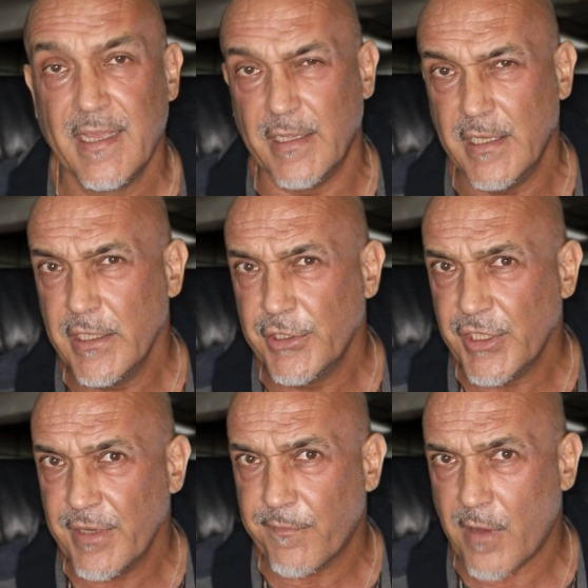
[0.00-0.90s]
the
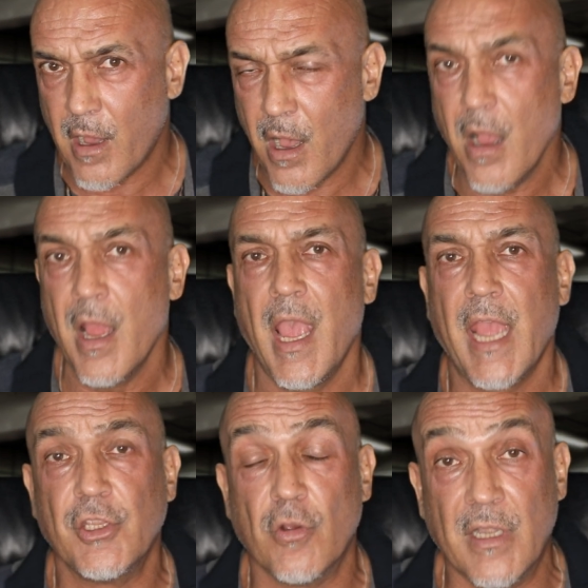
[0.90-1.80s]
EGFR,
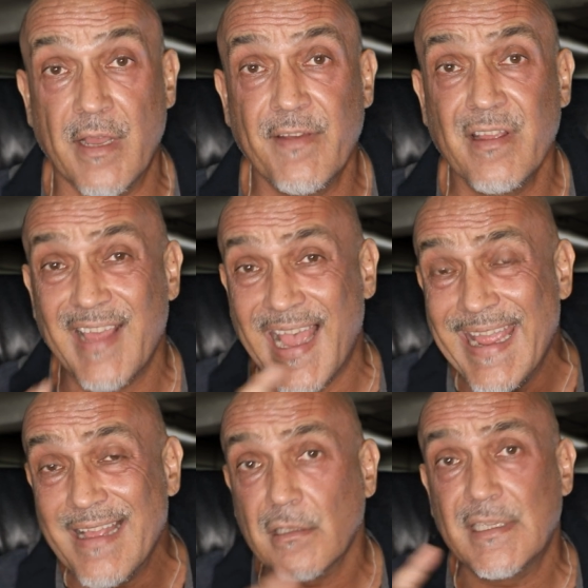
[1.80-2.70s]
and your liver, the
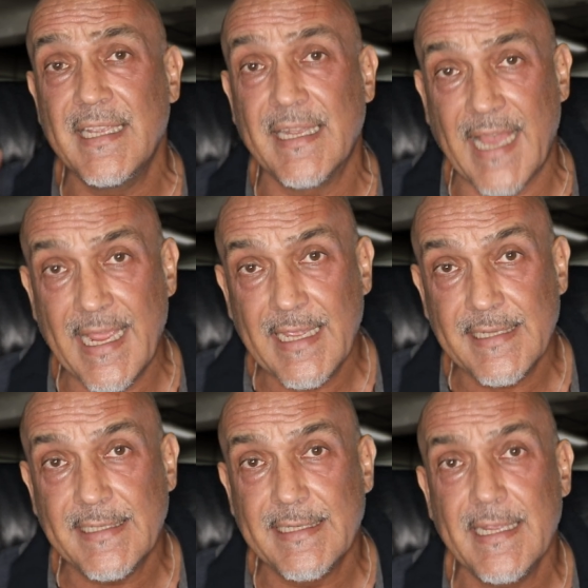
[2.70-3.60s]
ALT and
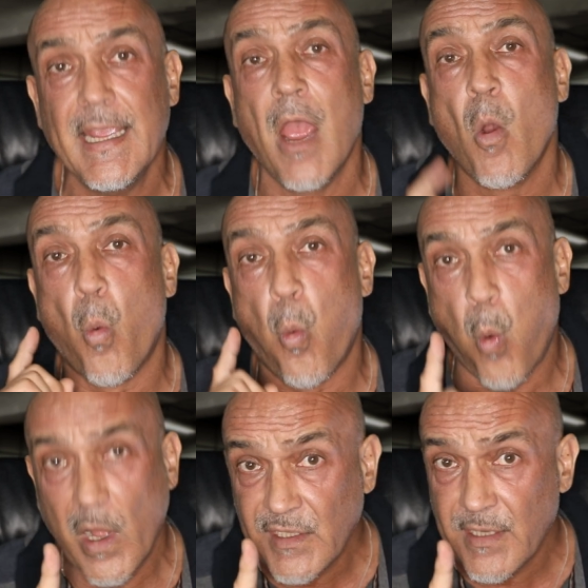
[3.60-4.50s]
AST,
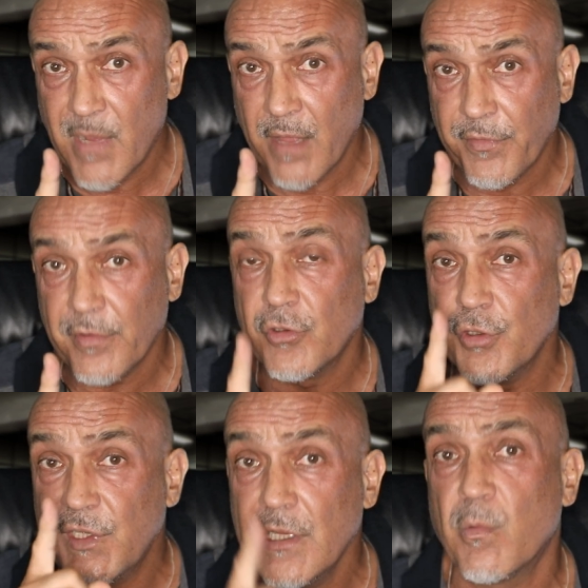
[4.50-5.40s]
once a month to
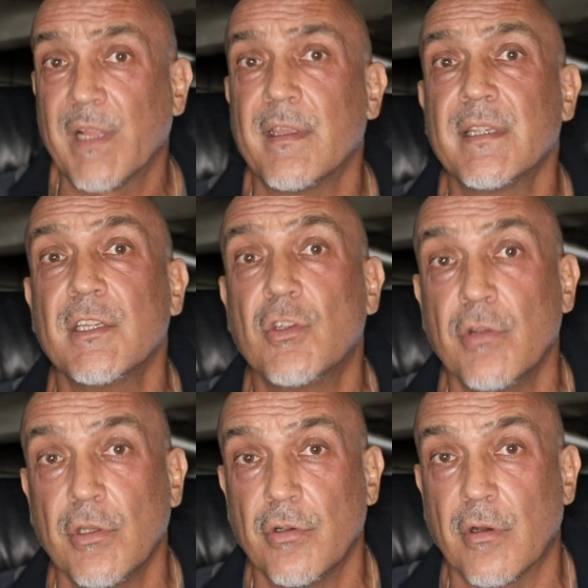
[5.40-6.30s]
see what this is
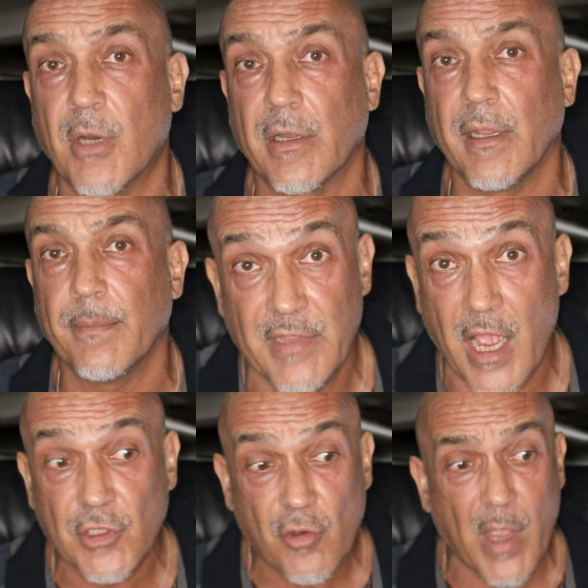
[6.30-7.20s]
doing to your body.
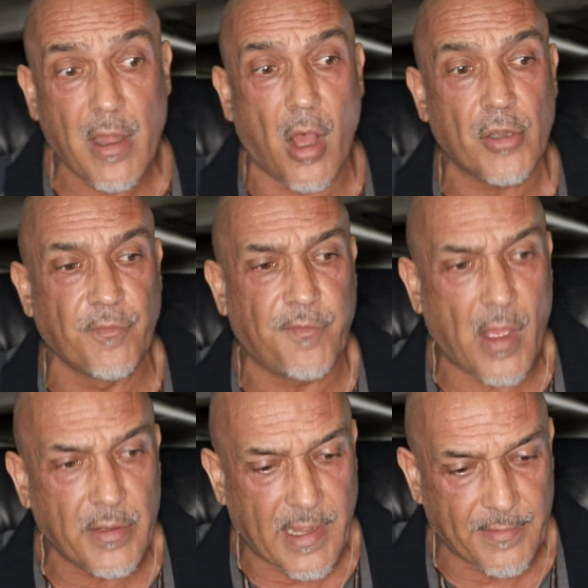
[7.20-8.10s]
Now, it's quite hard to
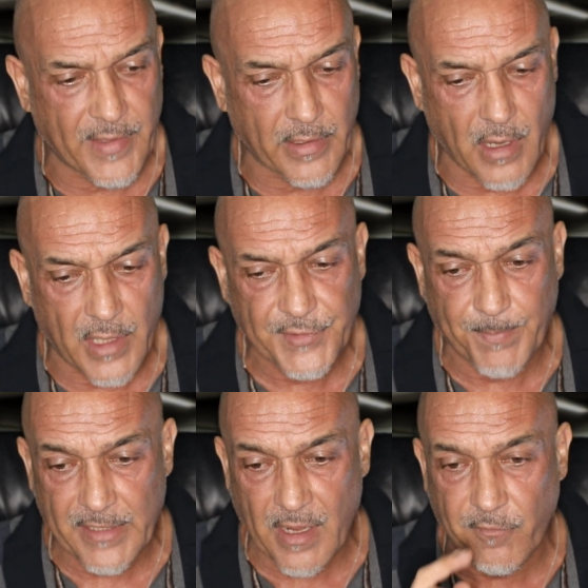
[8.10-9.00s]
find out there, guys,
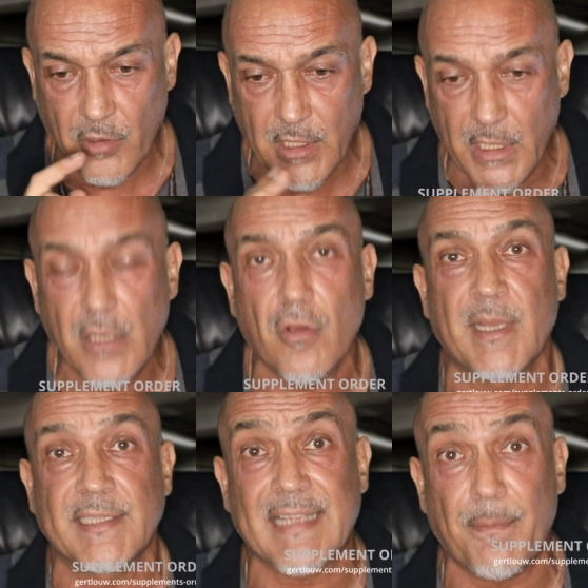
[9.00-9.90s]
but I've got the link on
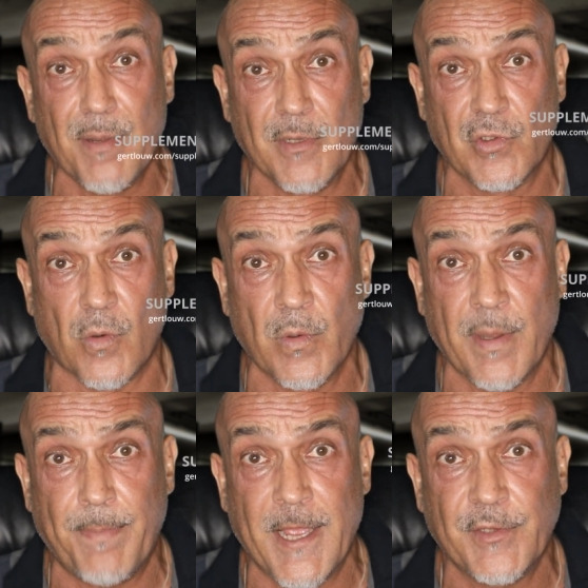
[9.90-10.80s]
my supplements
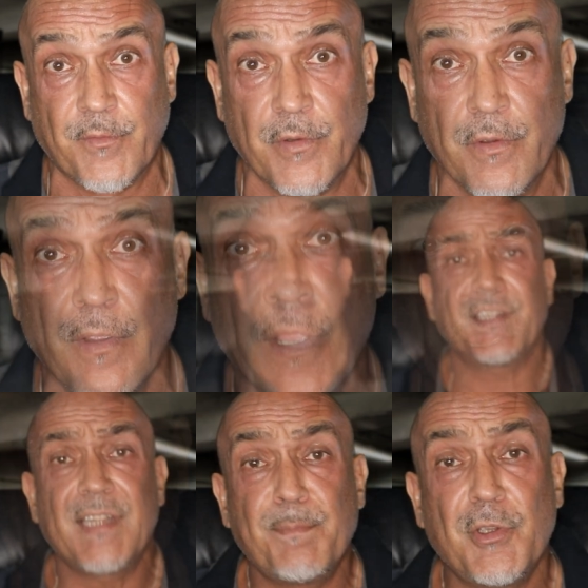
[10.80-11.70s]
order page for you.
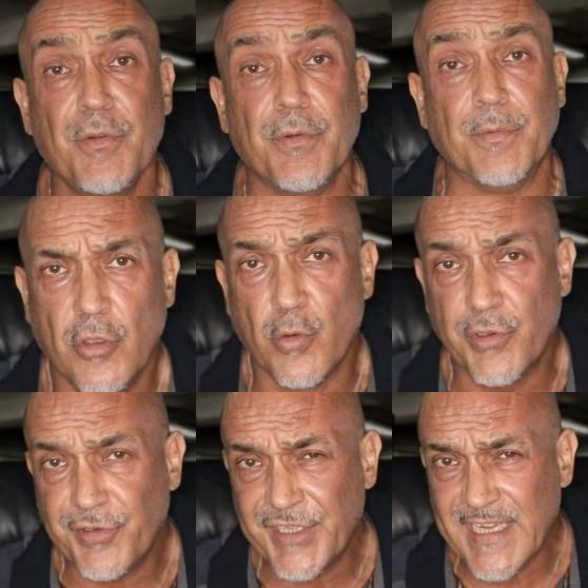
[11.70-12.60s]
Step 2,
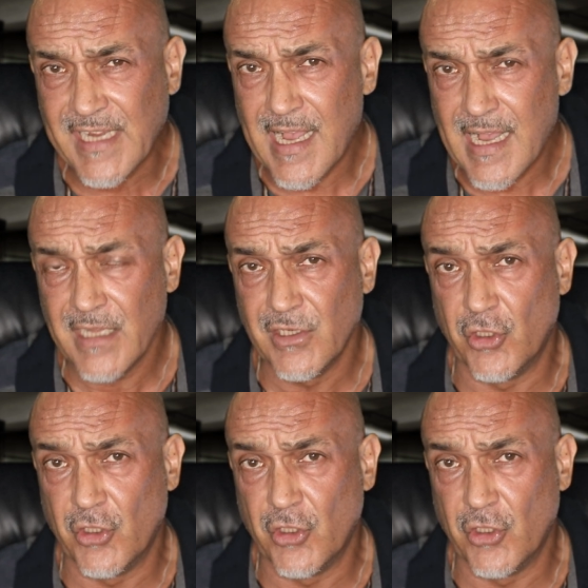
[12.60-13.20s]
Urtica